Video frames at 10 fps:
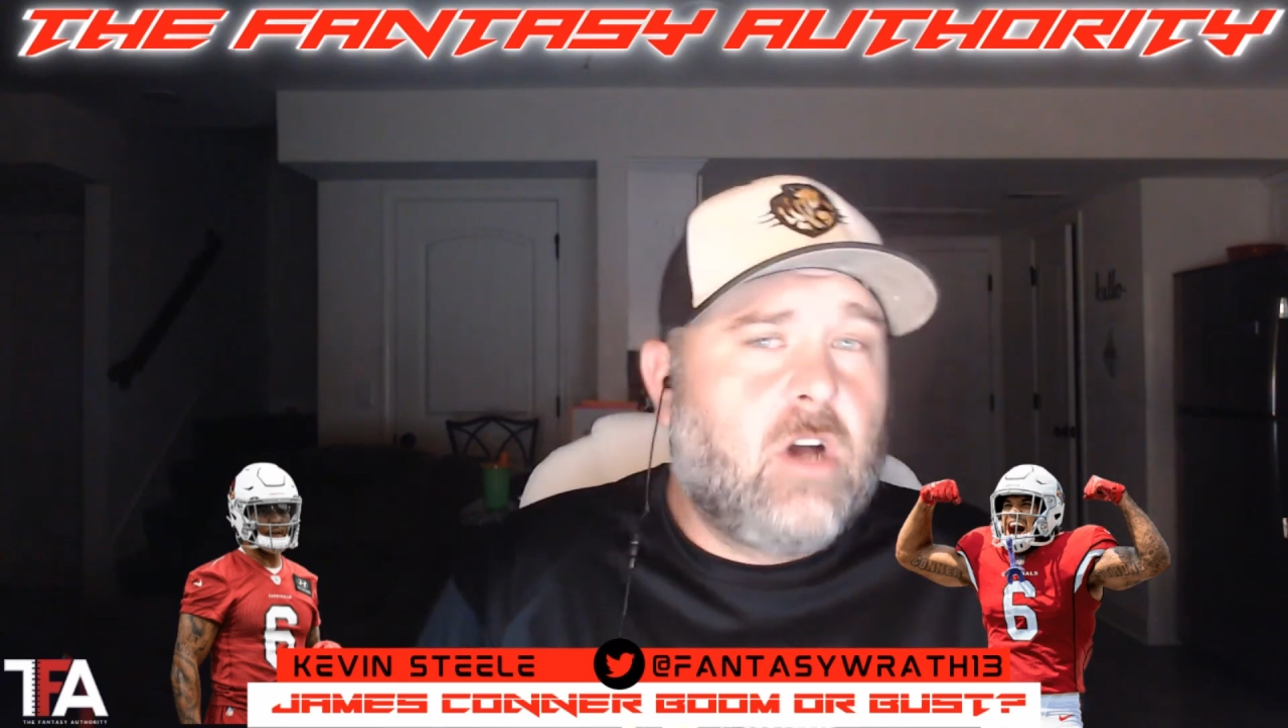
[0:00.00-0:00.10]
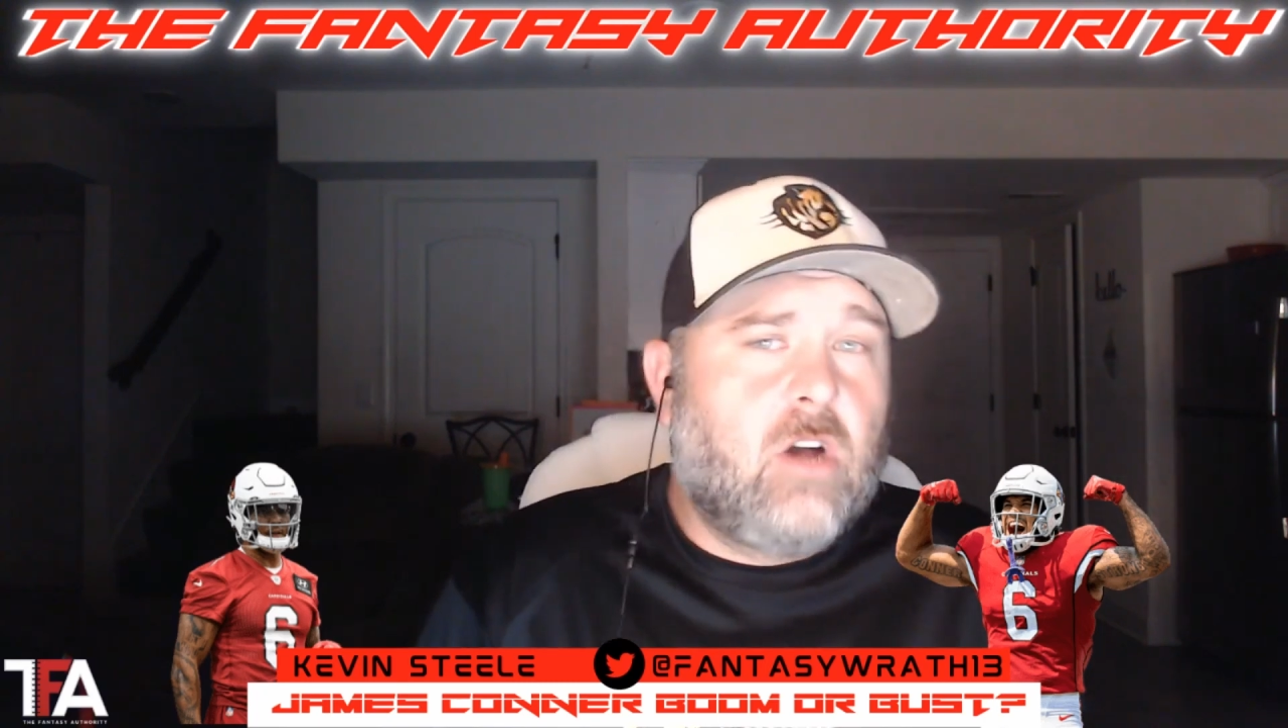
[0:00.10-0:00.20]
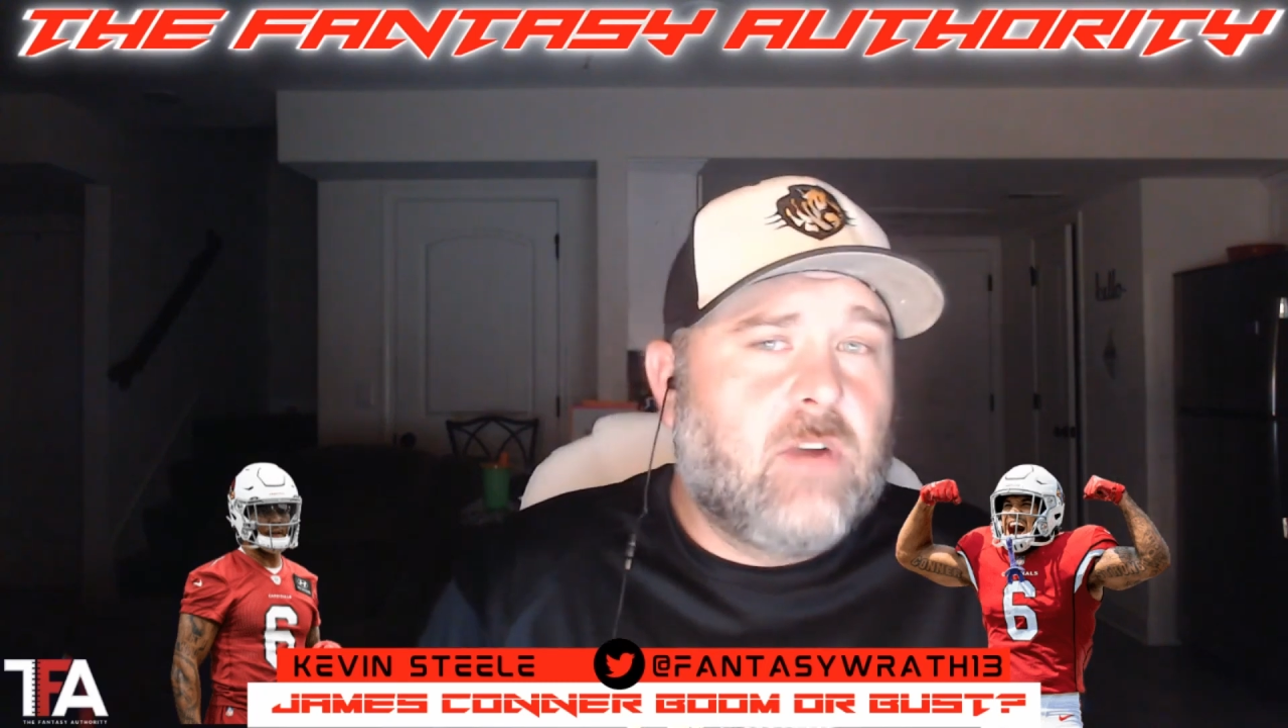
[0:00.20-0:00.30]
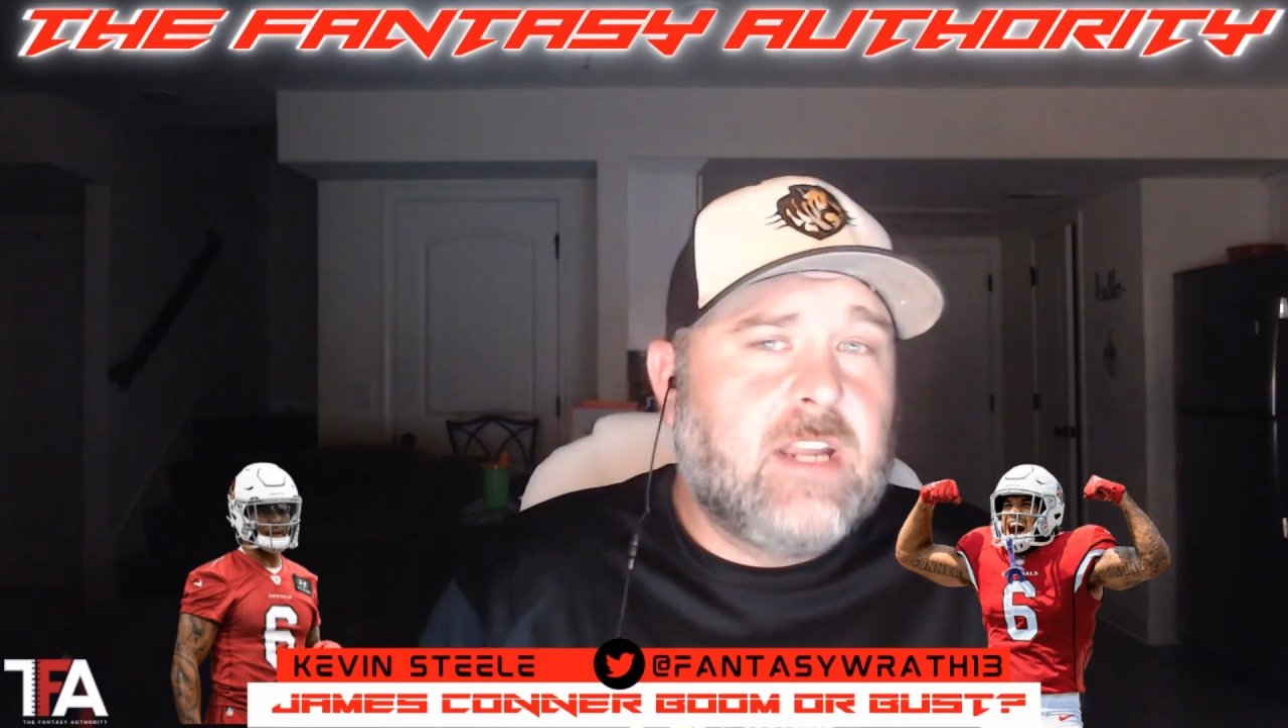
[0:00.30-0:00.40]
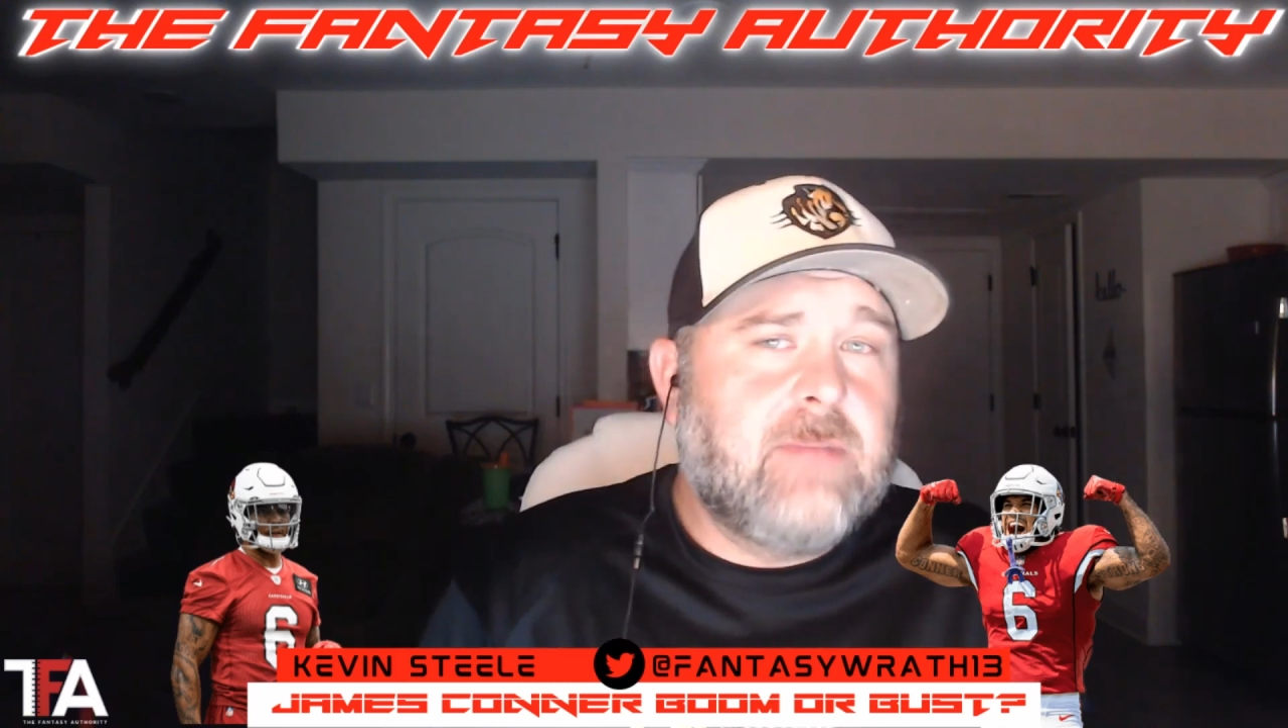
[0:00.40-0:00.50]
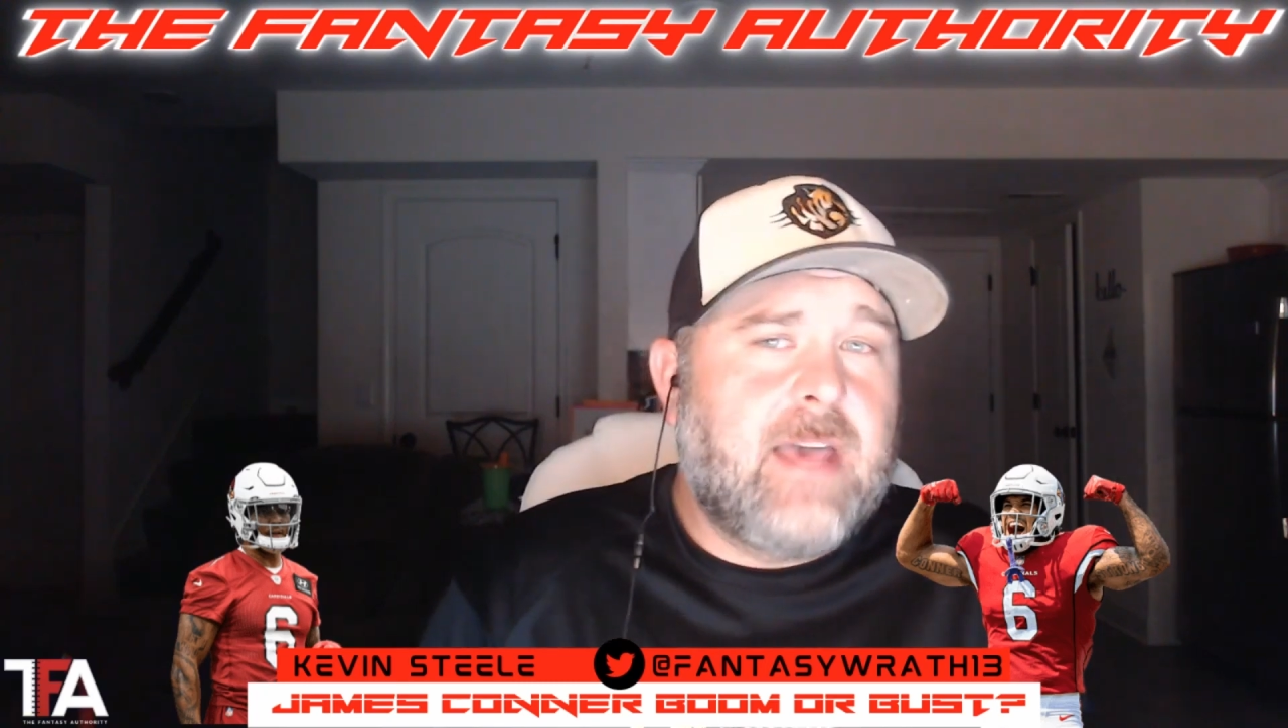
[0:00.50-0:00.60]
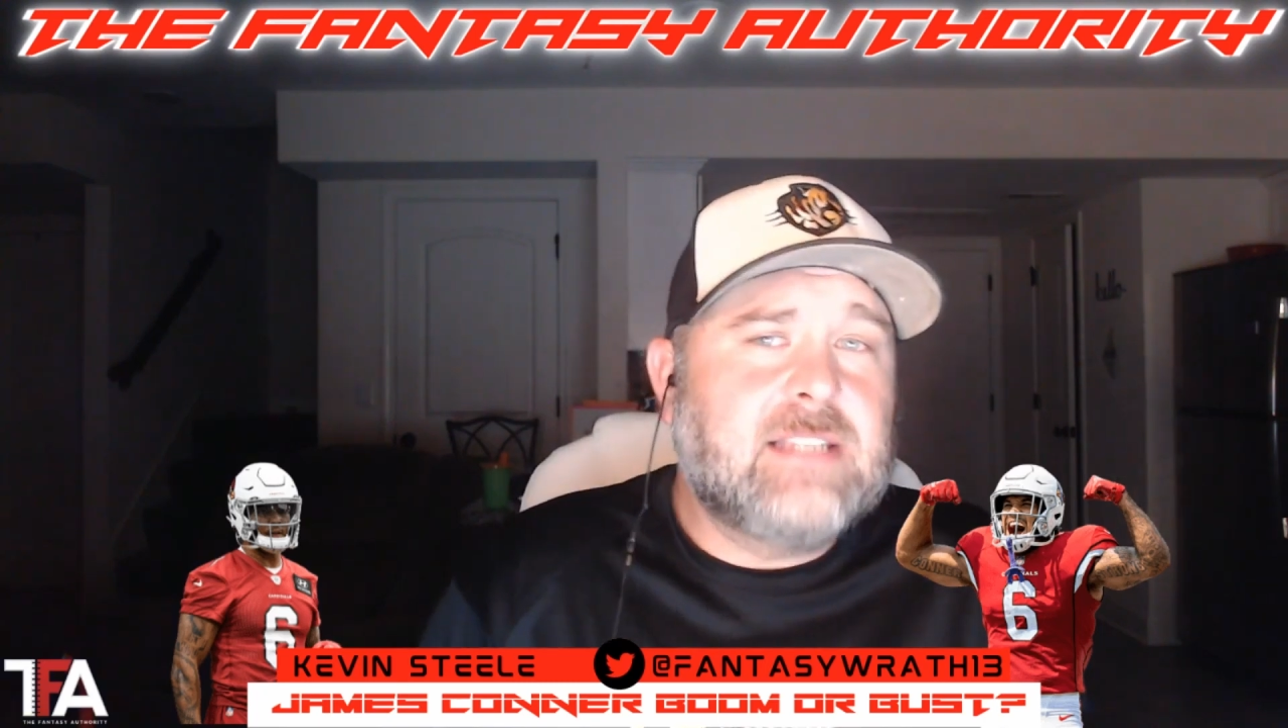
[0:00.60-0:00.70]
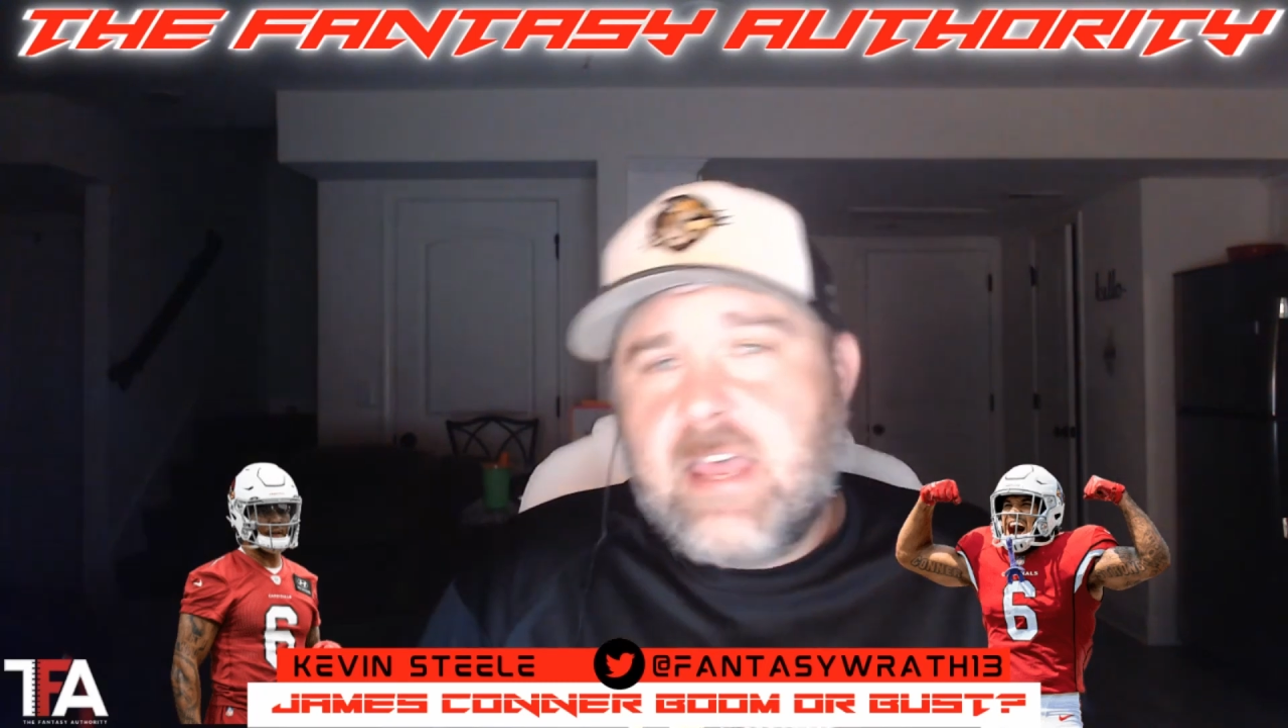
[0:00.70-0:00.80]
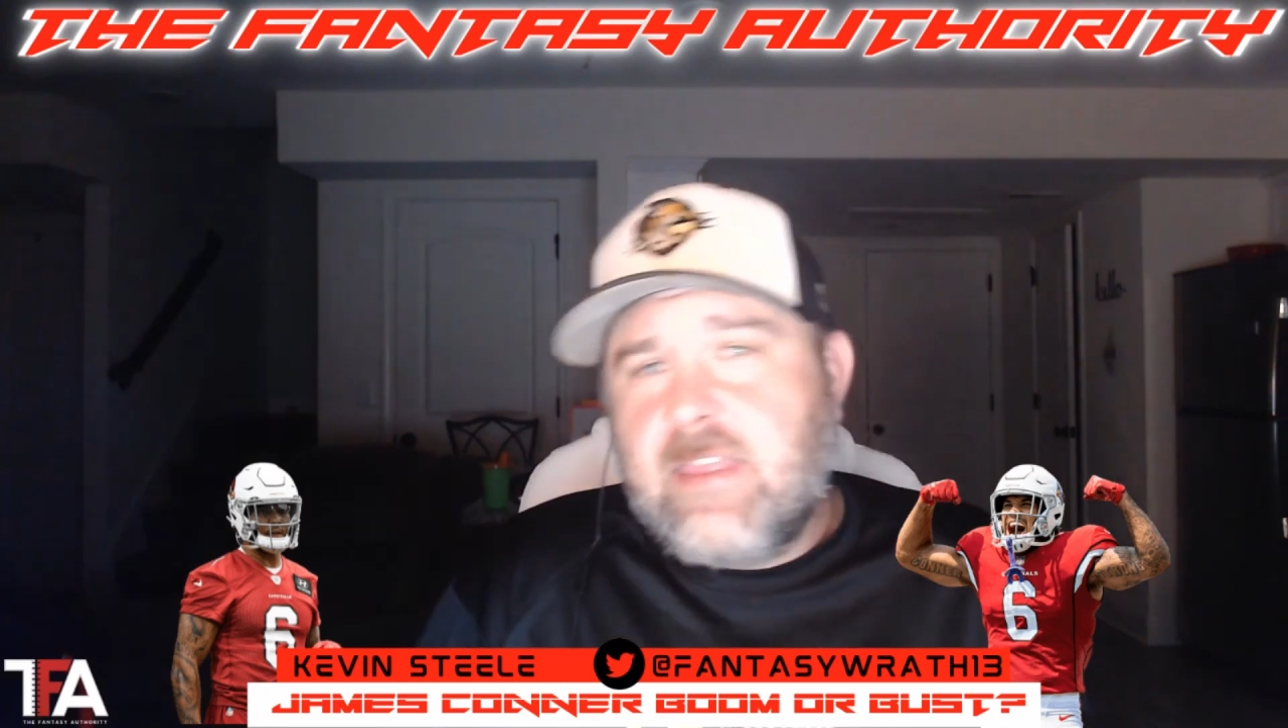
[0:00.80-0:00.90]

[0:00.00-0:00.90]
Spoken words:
all running backs